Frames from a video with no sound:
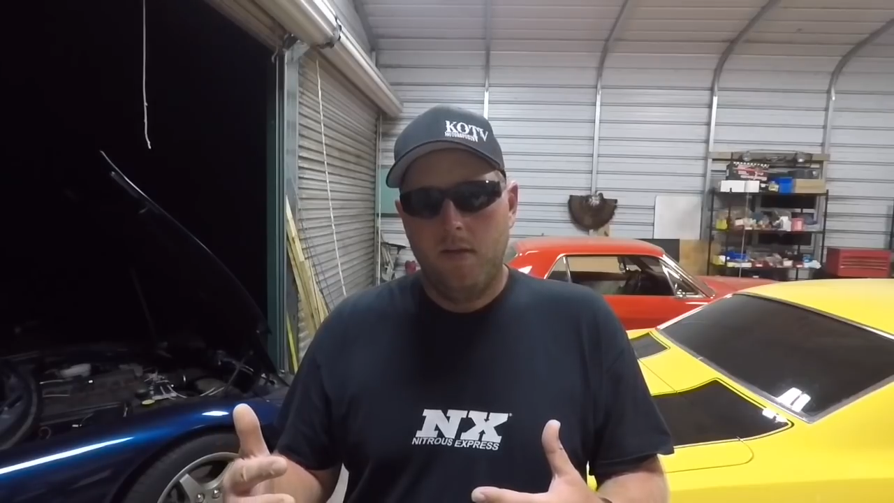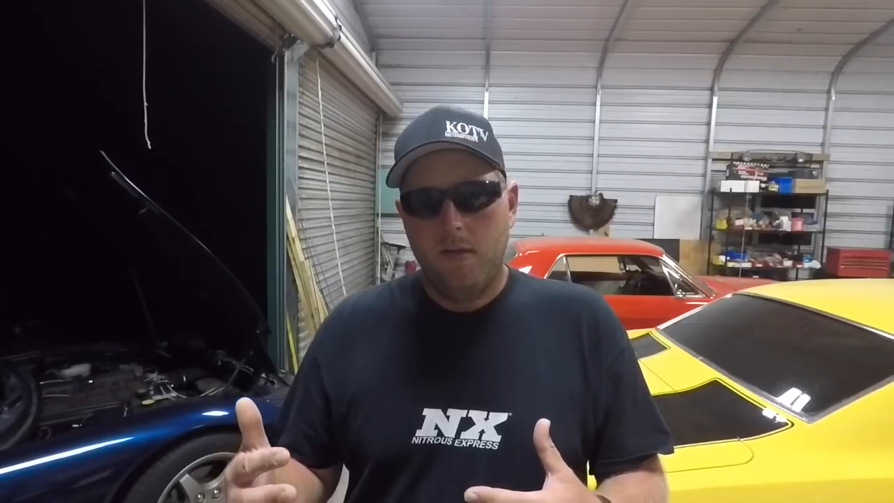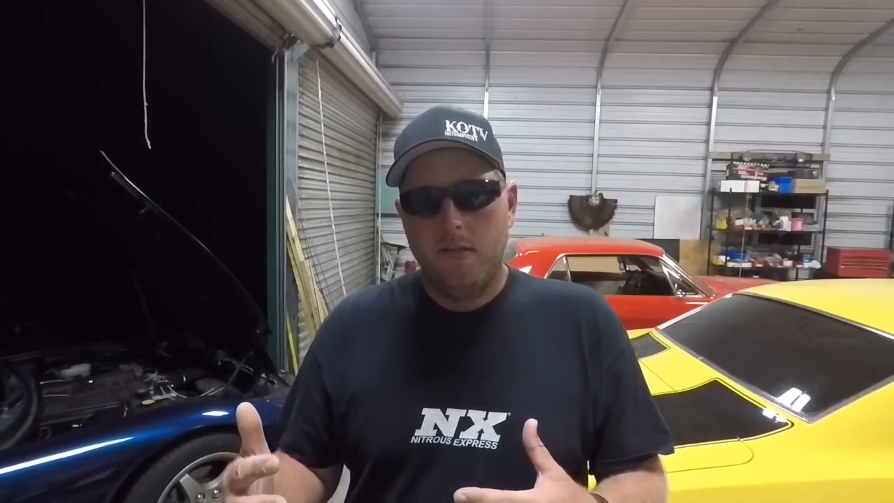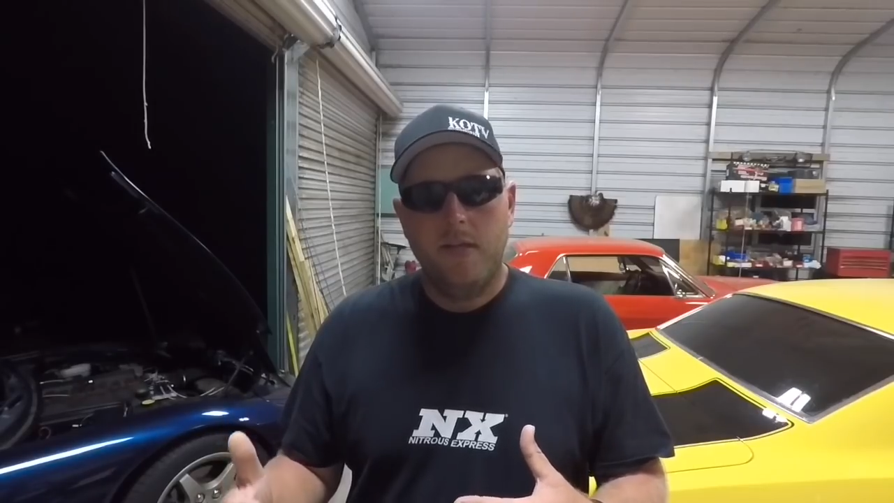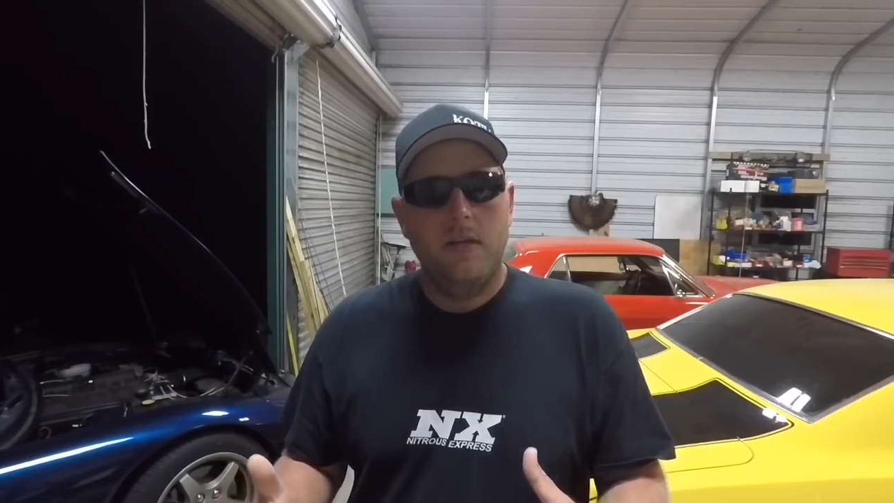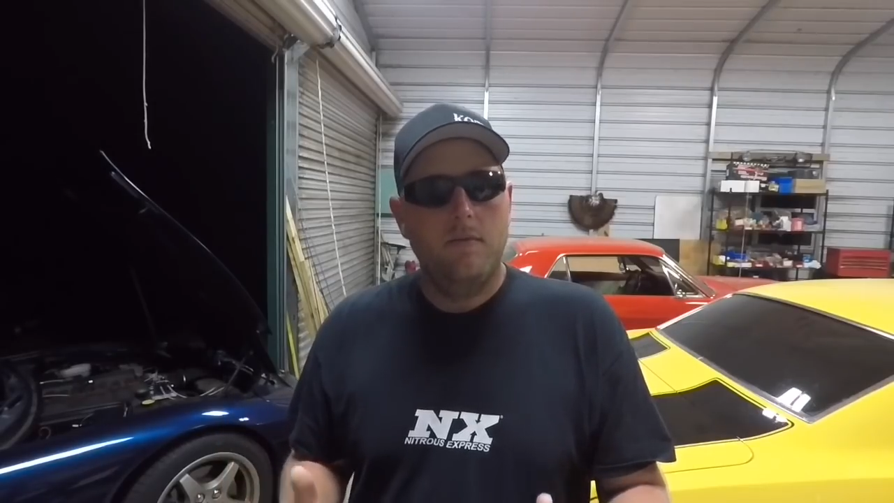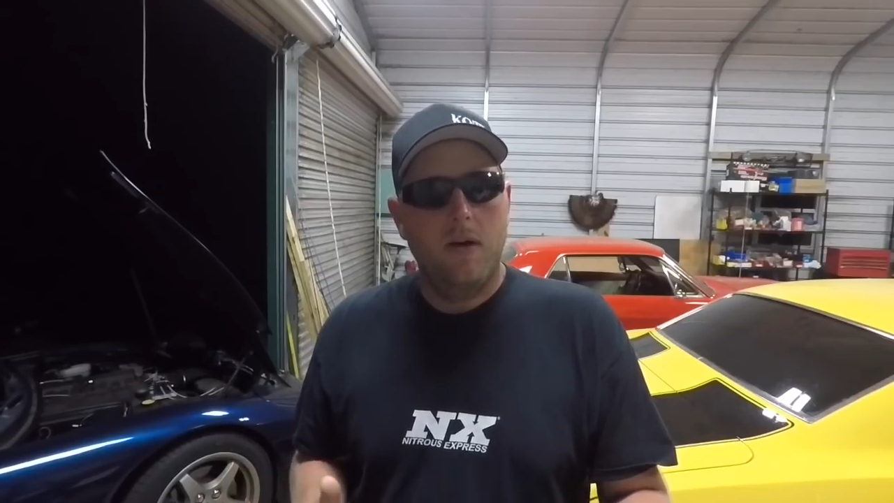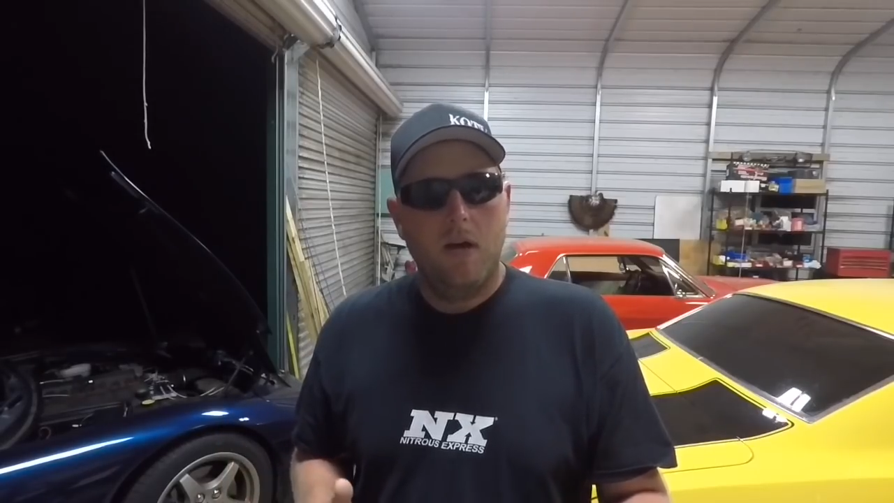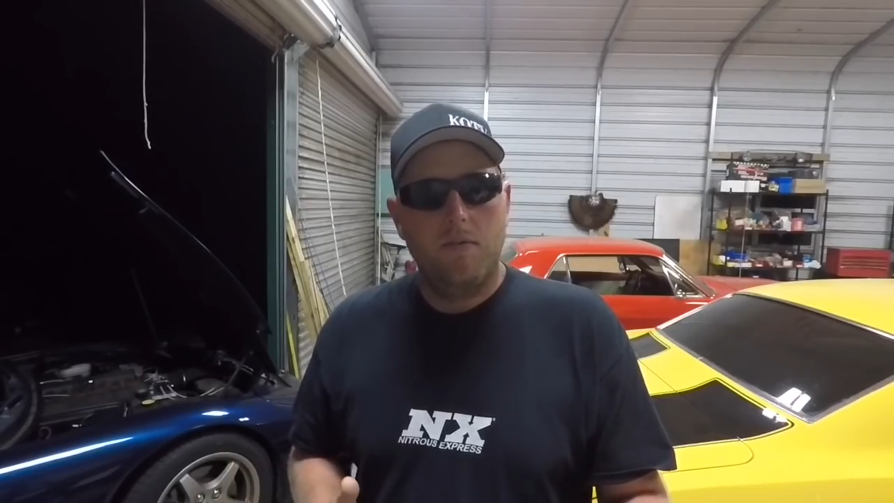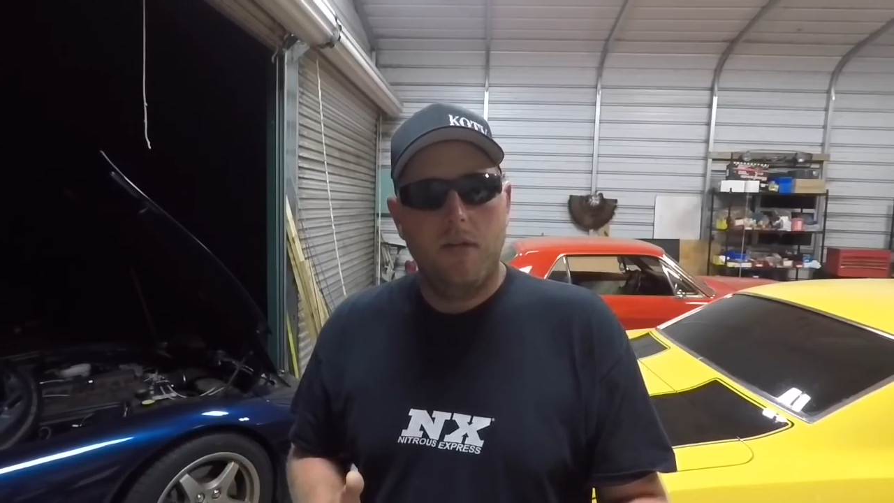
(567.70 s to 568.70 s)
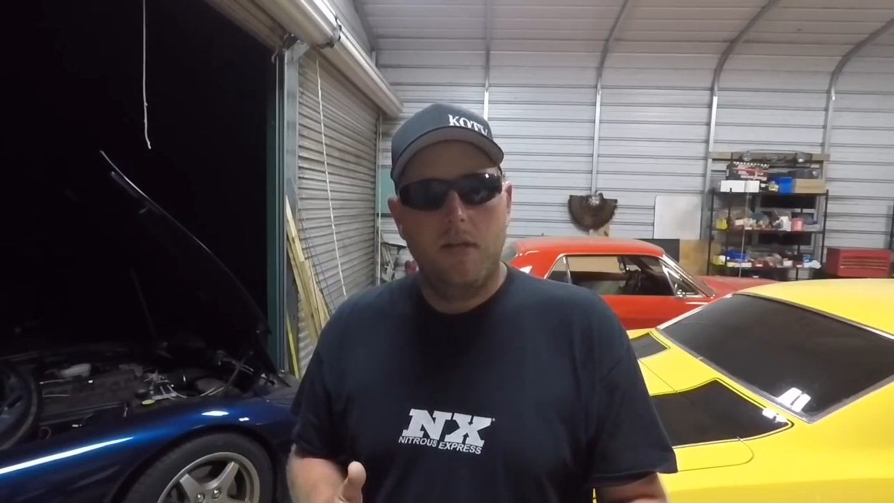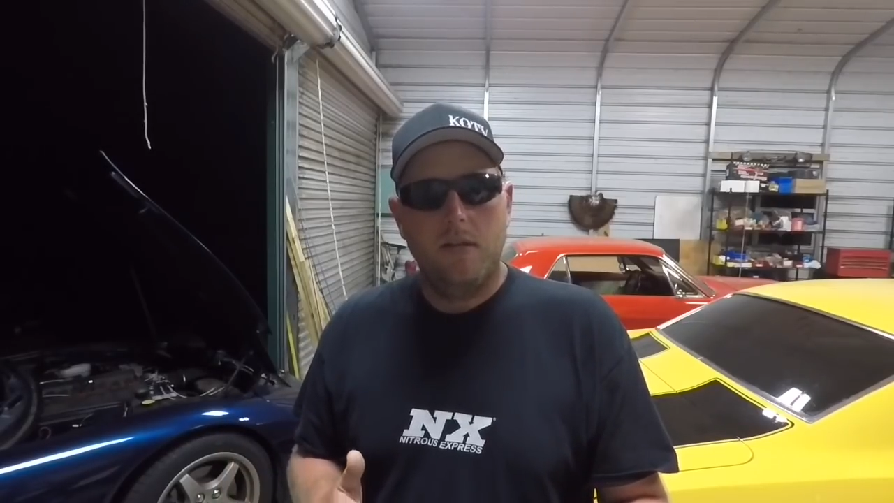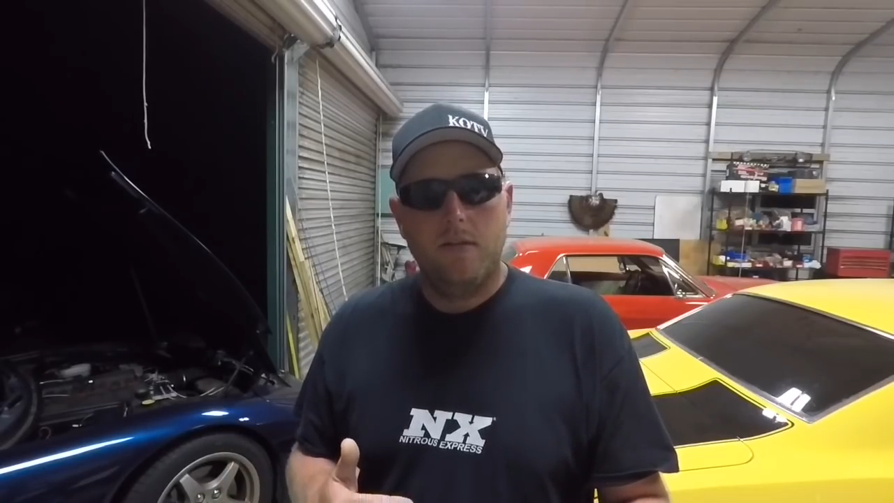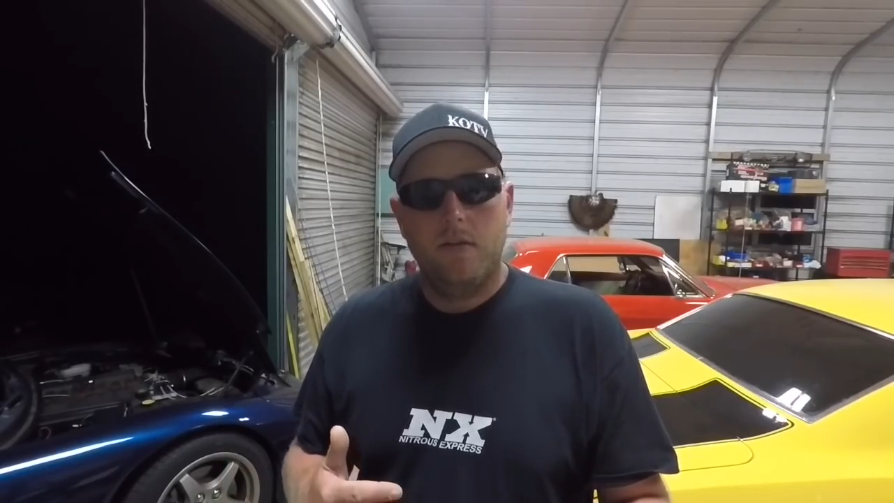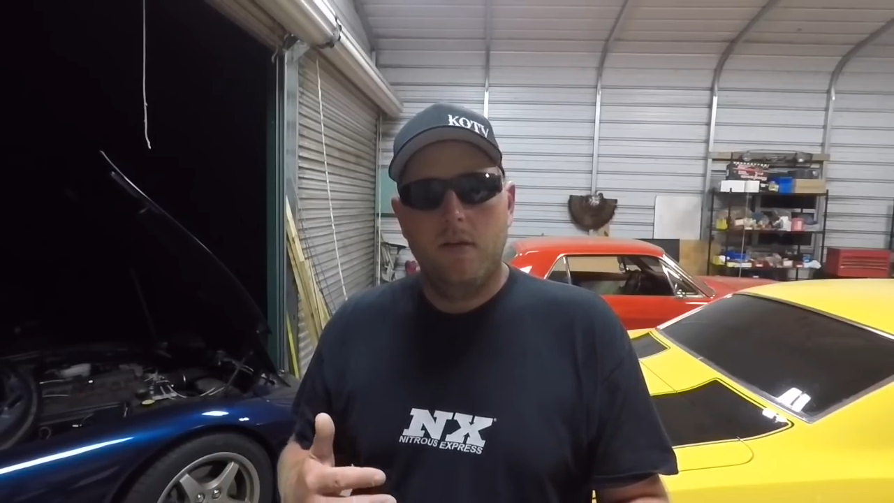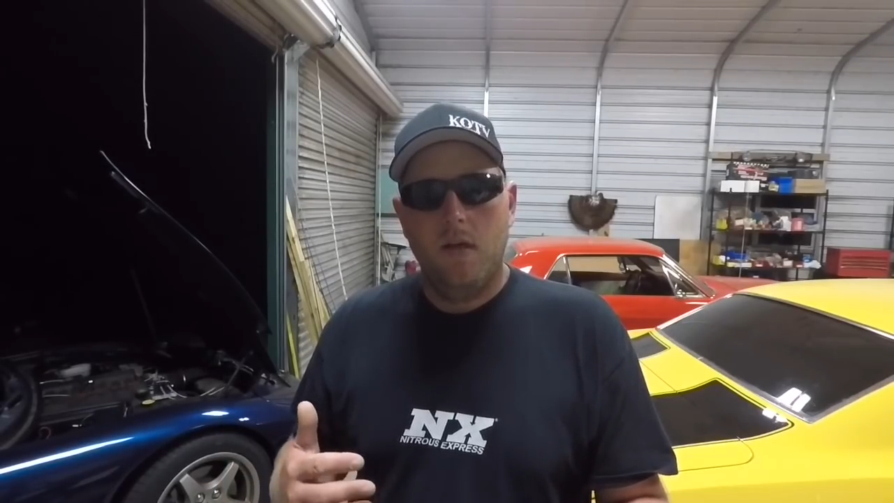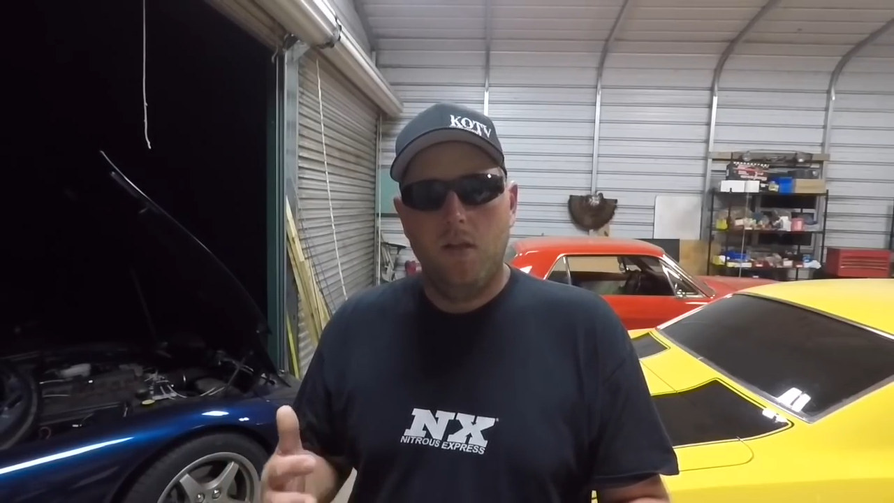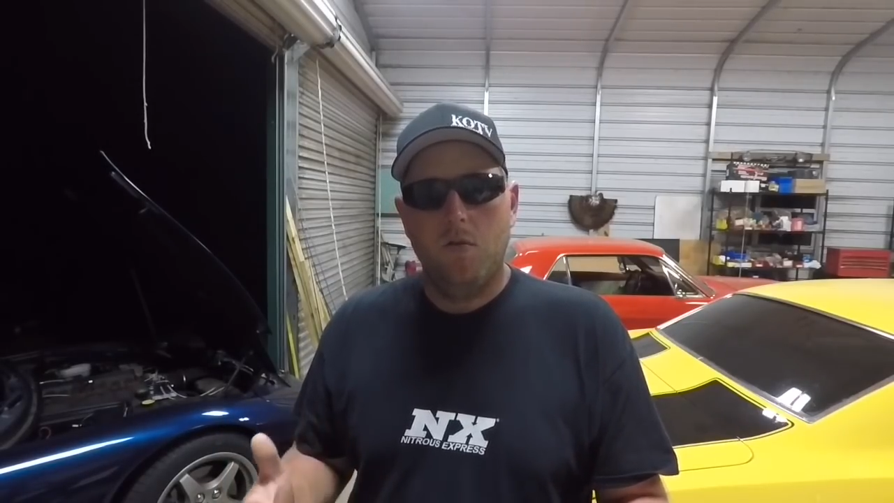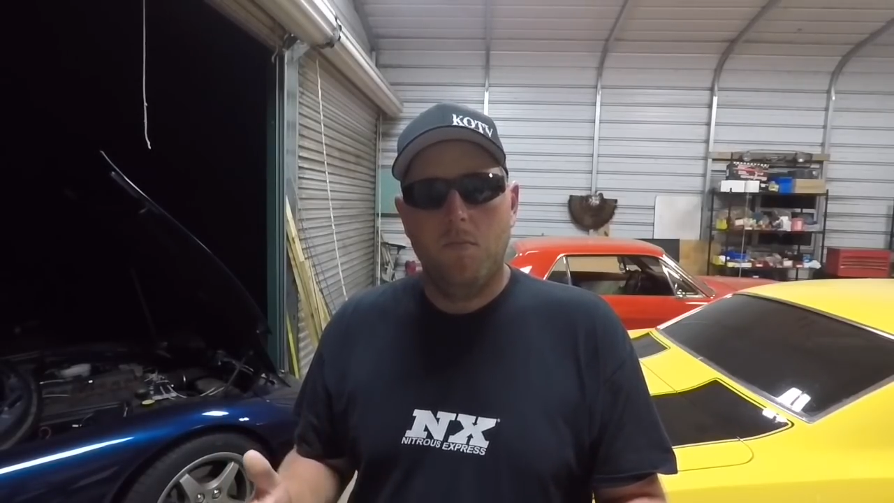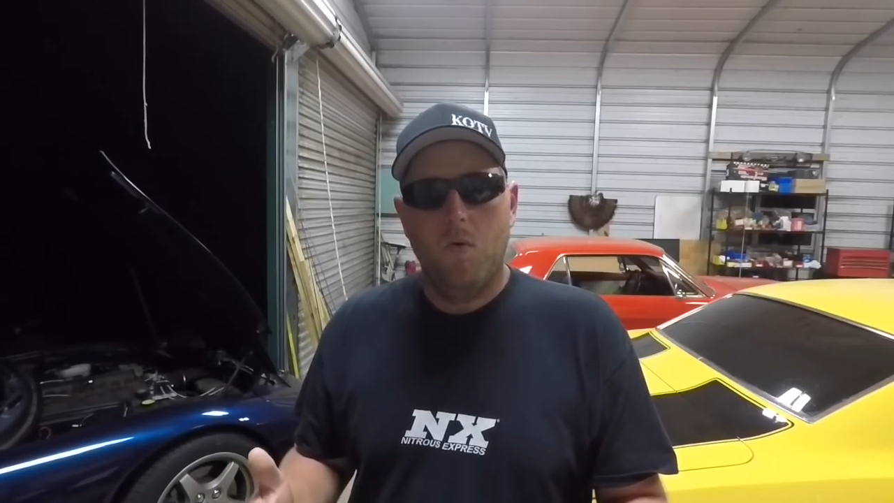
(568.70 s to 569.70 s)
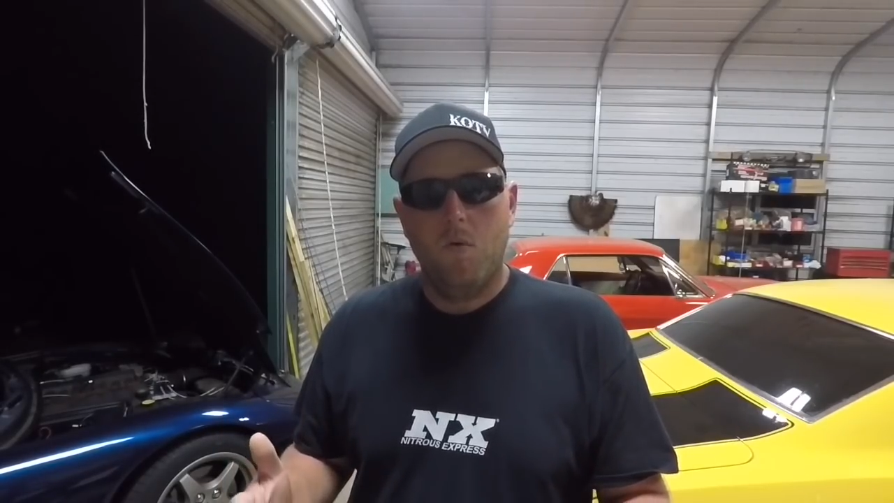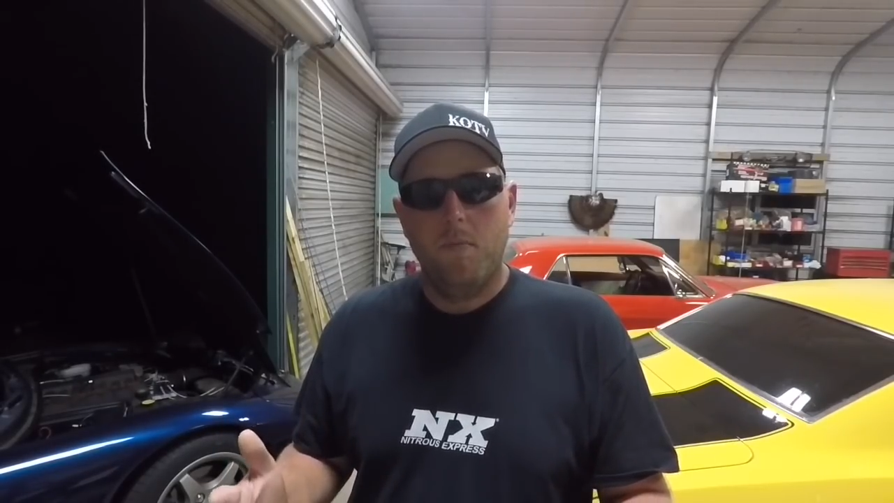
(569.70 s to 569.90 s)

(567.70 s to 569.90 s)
get involved in it a little more,